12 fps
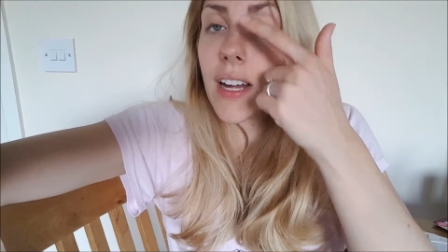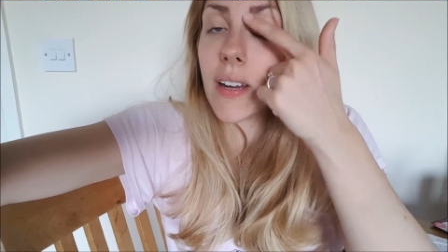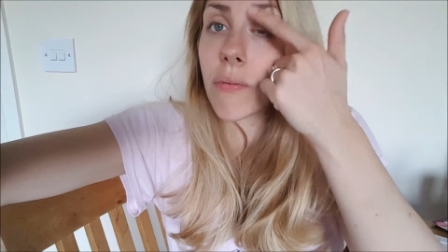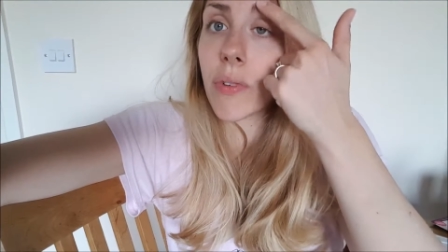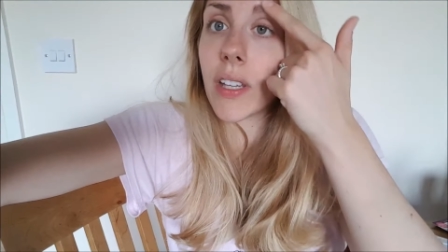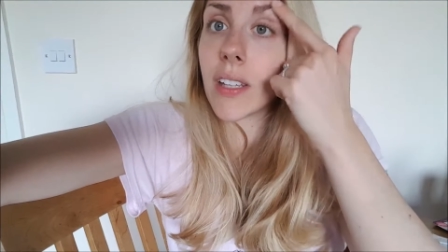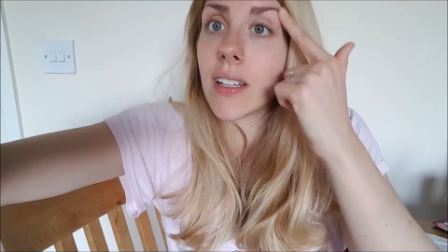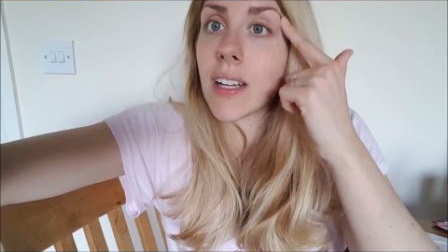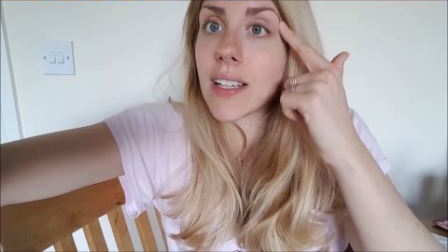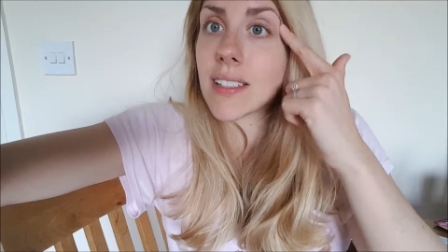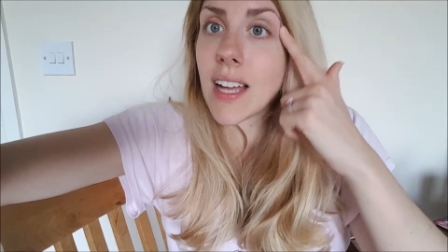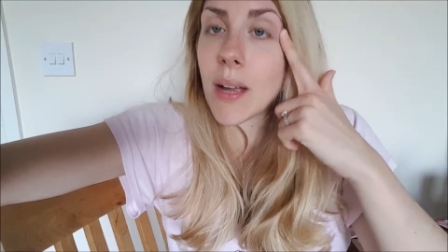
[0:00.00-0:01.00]
any really
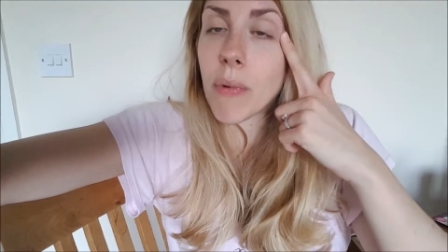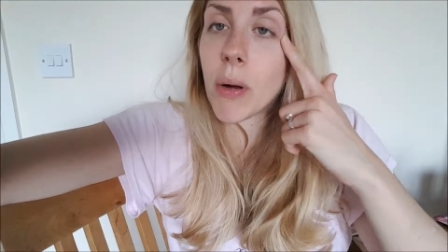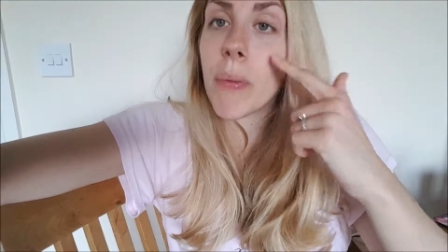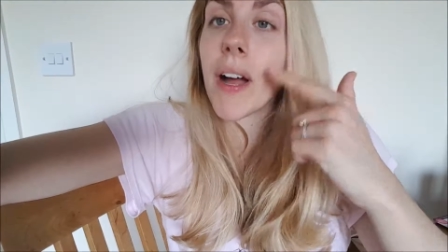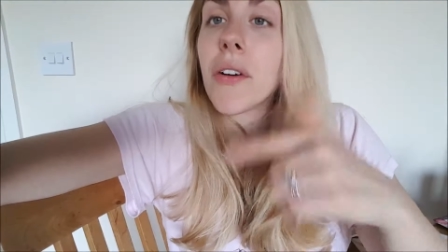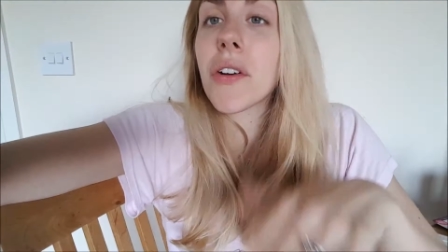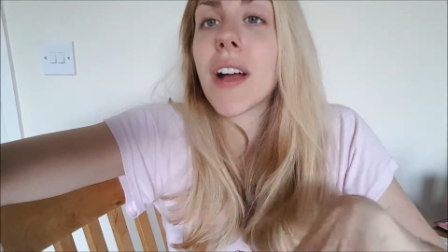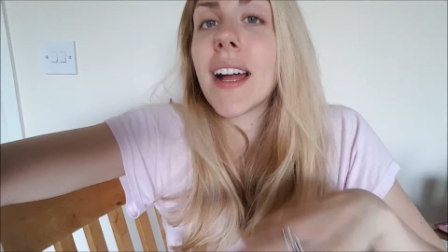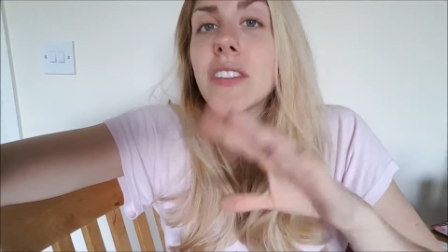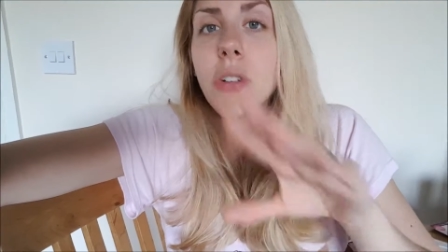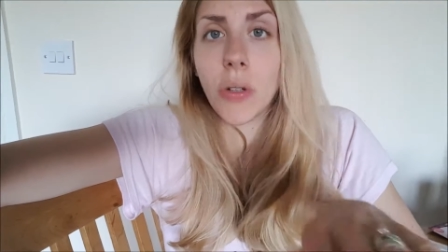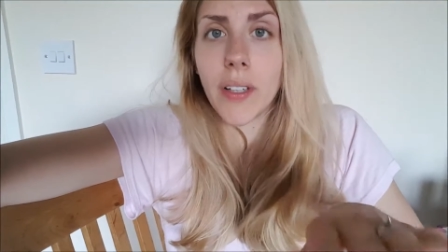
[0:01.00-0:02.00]
nice eyebrow powder, I
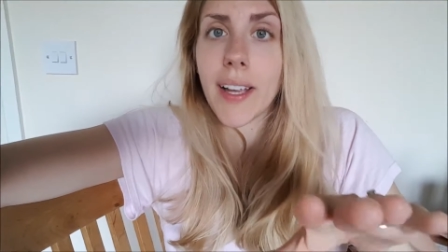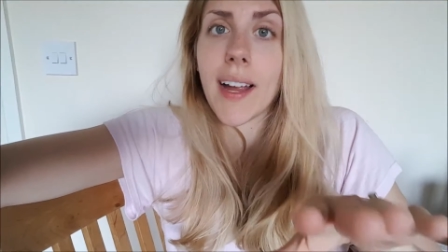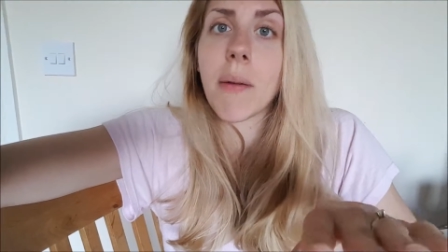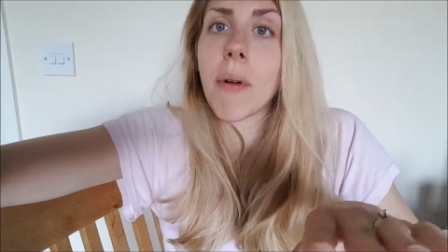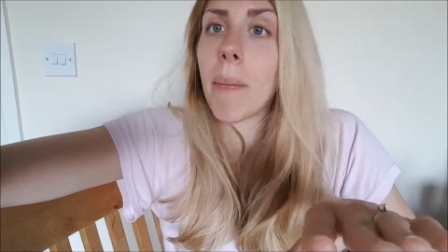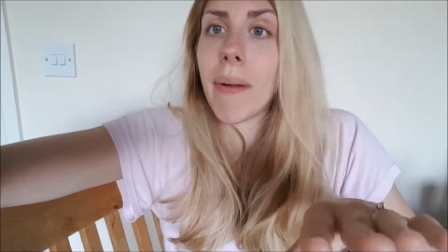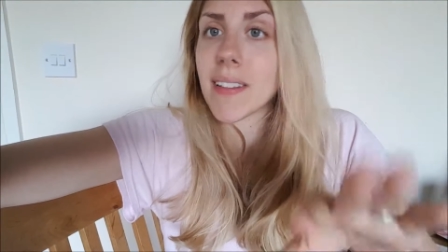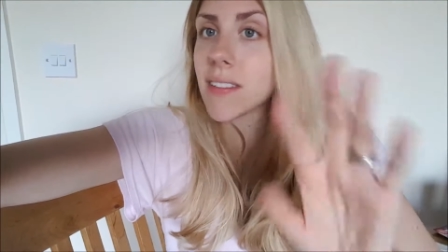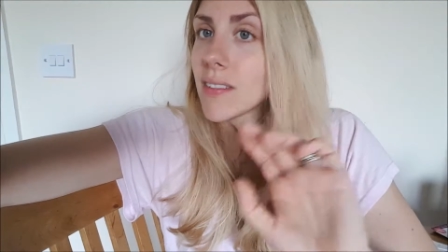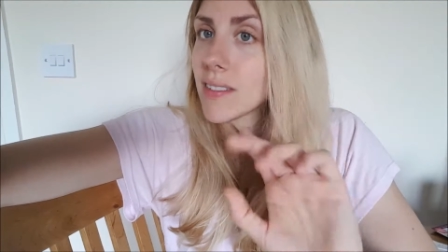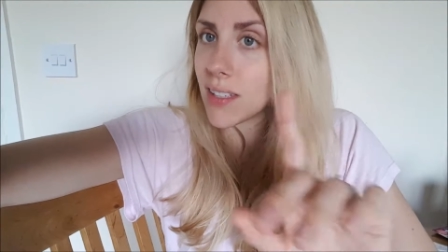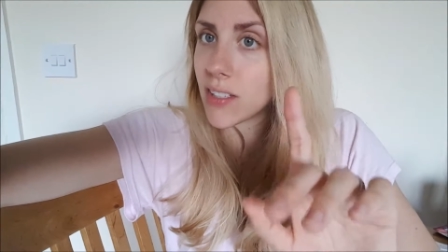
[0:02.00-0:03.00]
don't like eyebrow
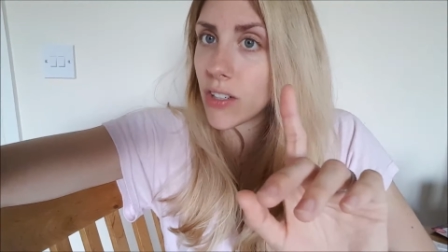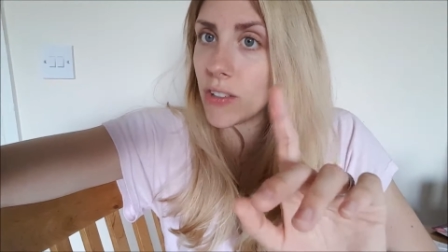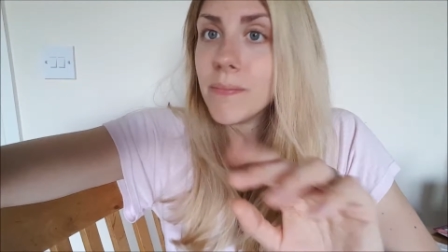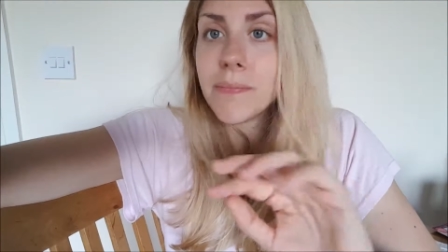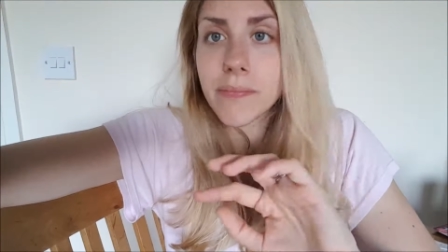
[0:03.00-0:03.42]
pencils. I don't